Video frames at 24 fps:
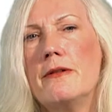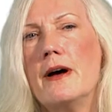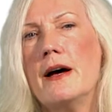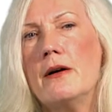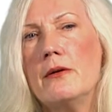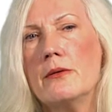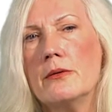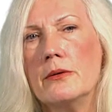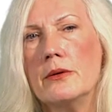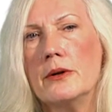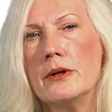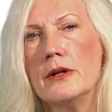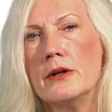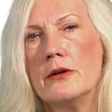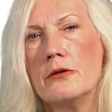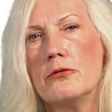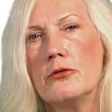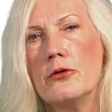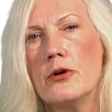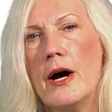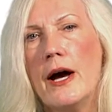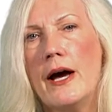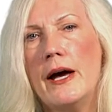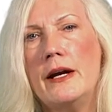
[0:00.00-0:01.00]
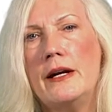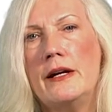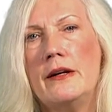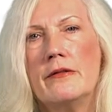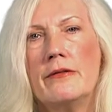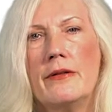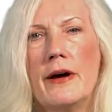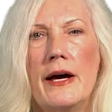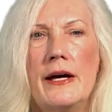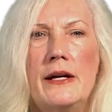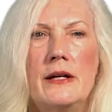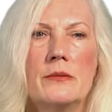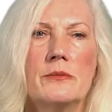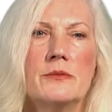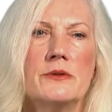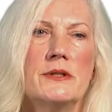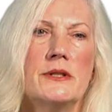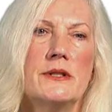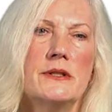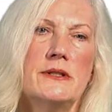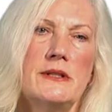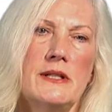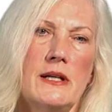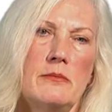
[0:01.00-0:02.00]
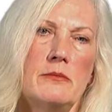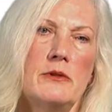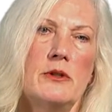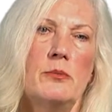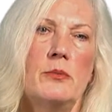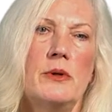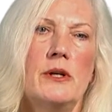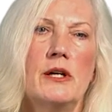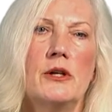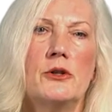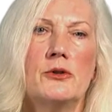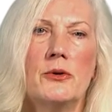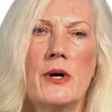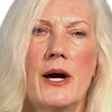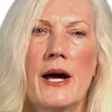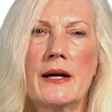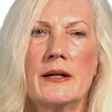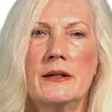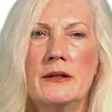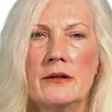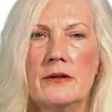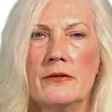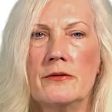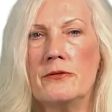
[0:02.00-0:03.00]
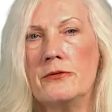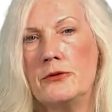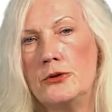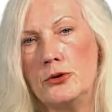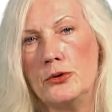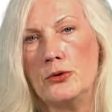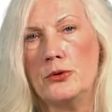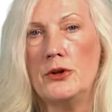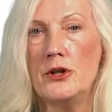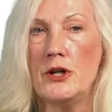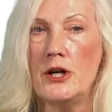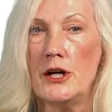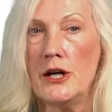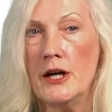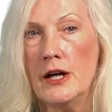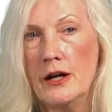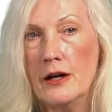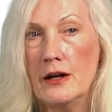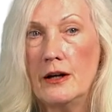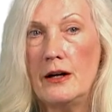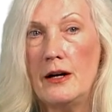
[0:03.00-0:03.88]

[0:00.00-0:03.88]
found in a variety of items that seem to be attractive to the